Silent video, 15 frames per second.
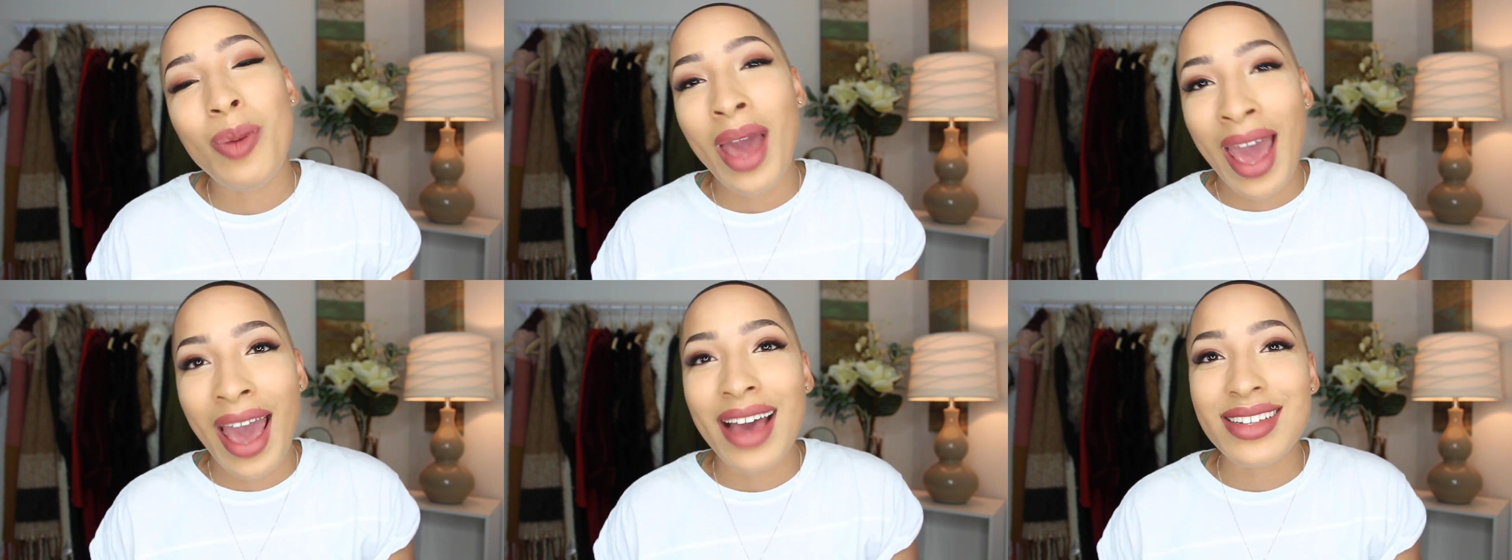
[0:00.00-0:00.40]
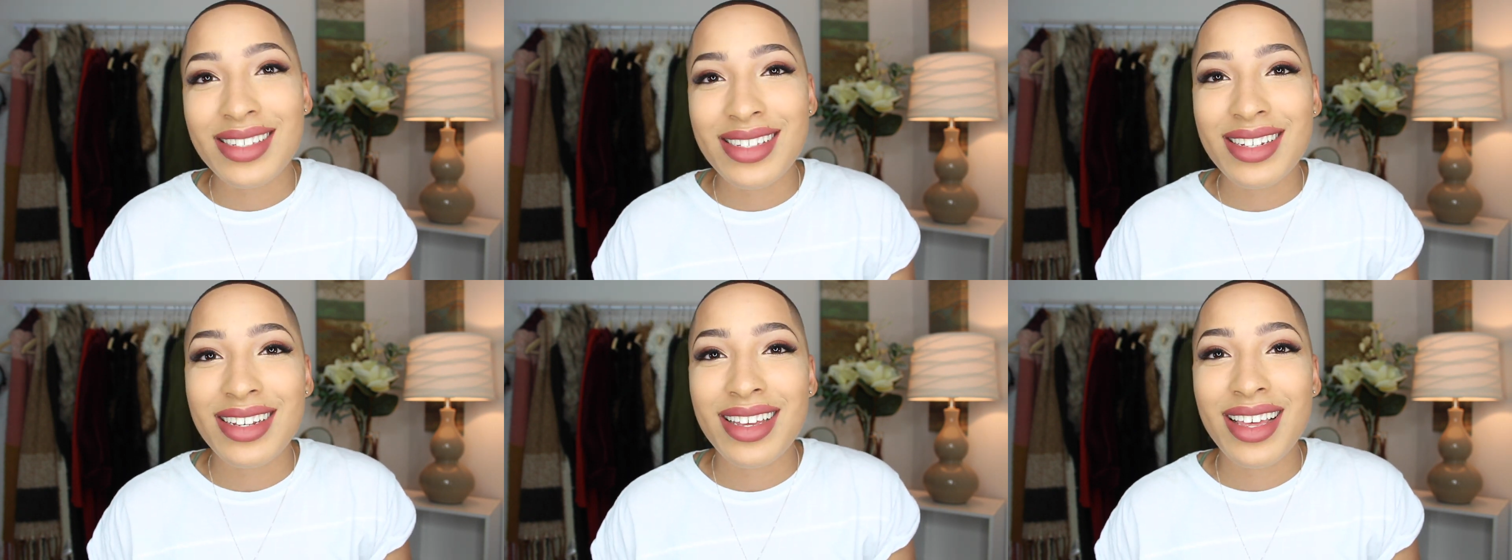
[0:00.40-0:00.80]

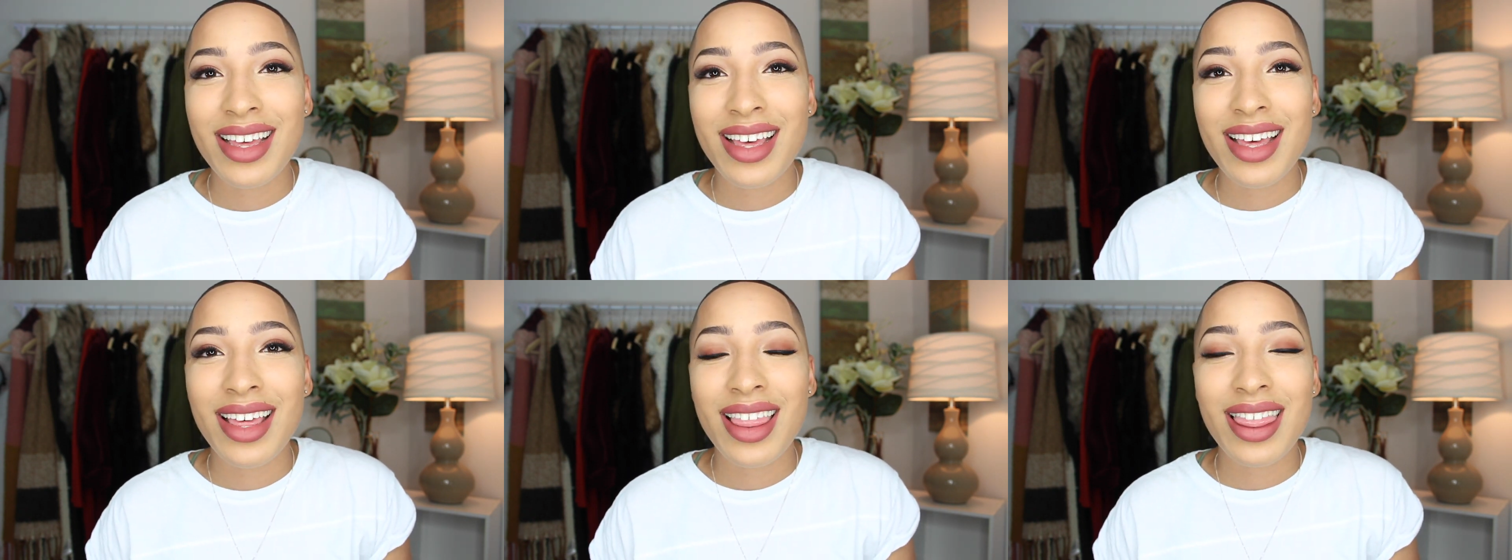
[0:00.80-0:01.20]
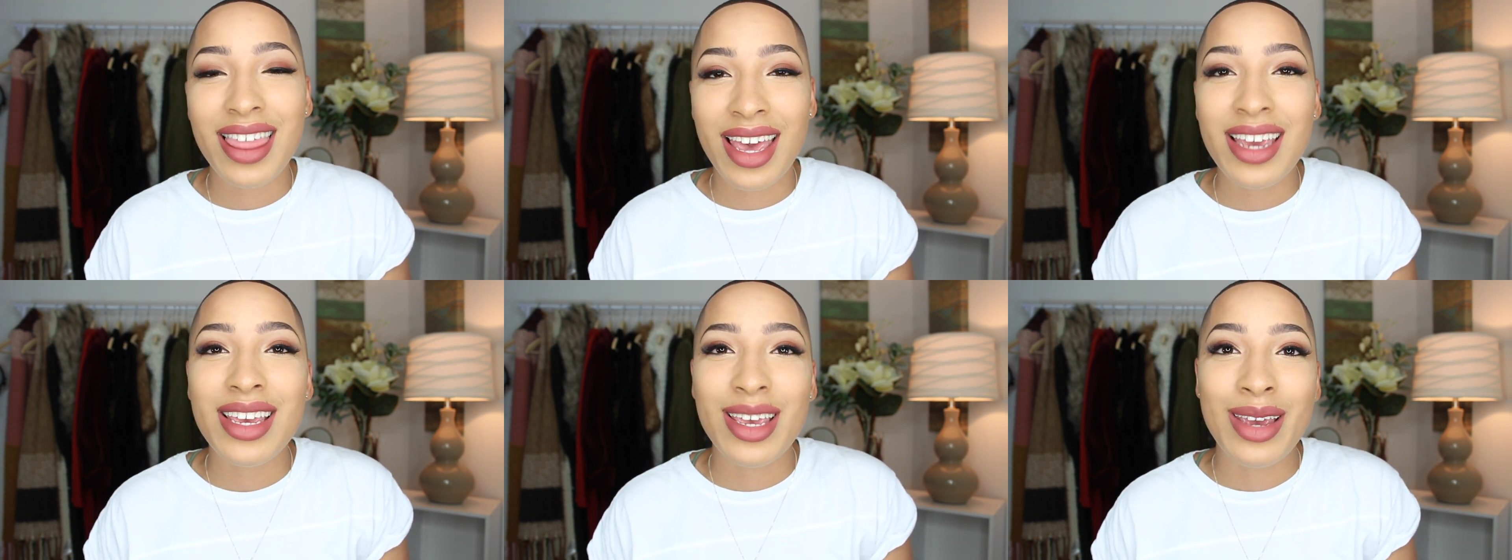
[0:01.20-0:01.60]
past.
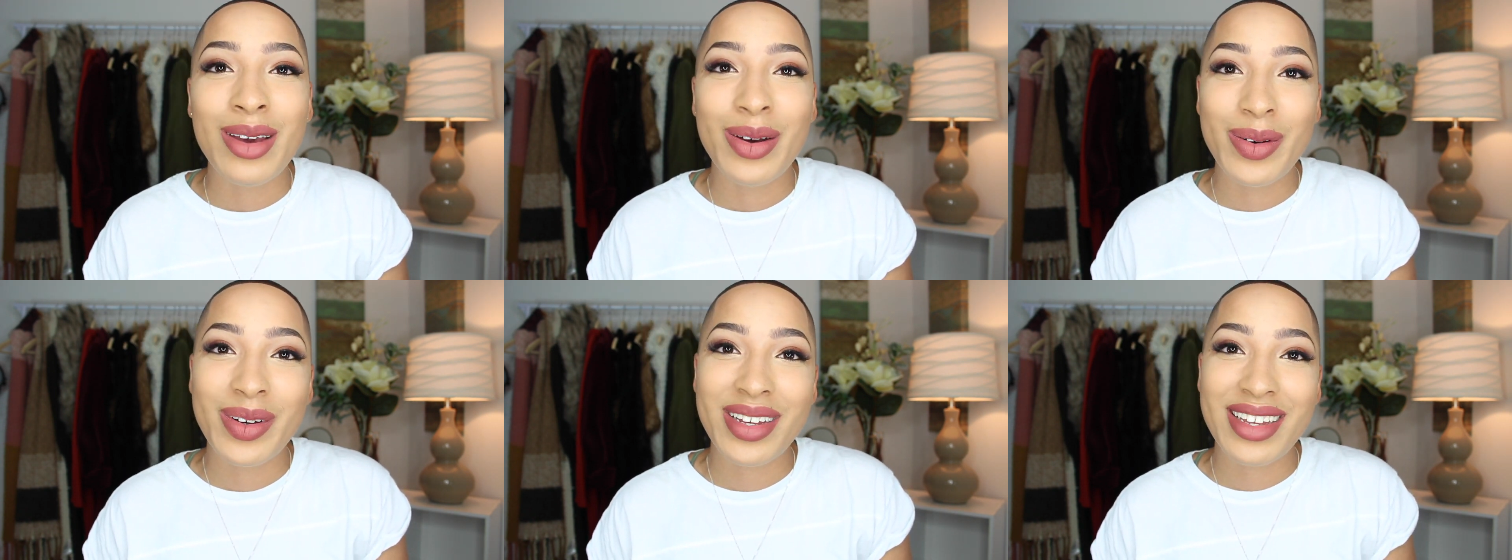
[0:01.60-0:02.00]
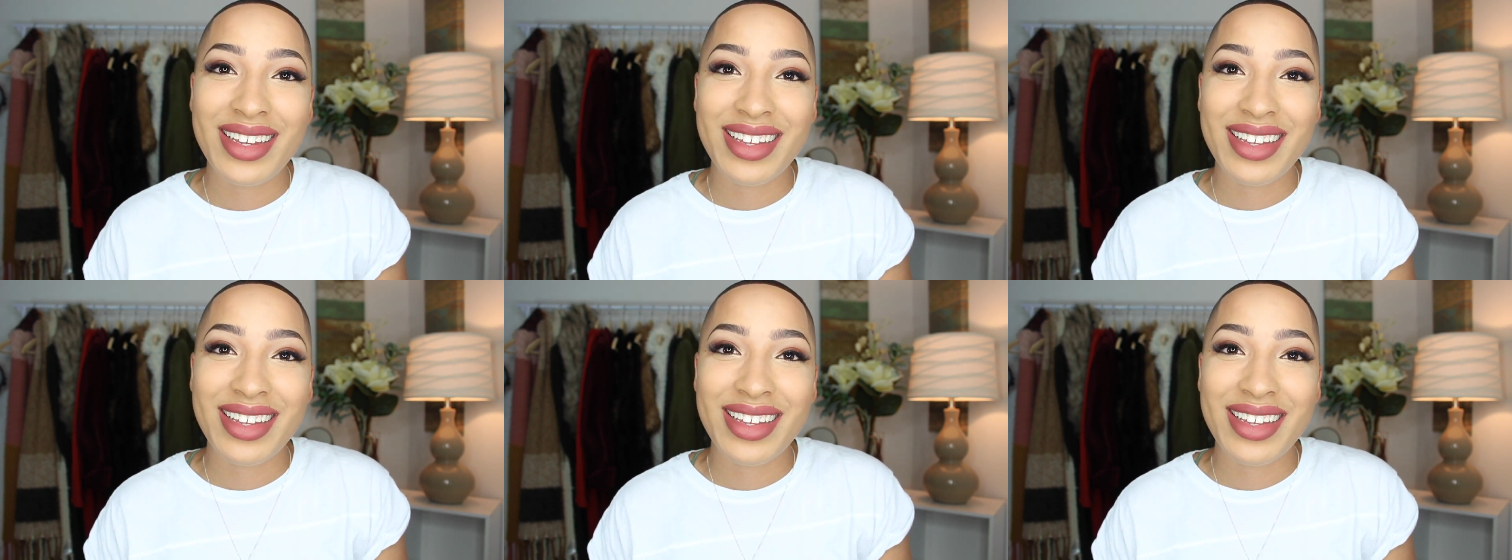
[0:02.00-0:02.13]
Thank you.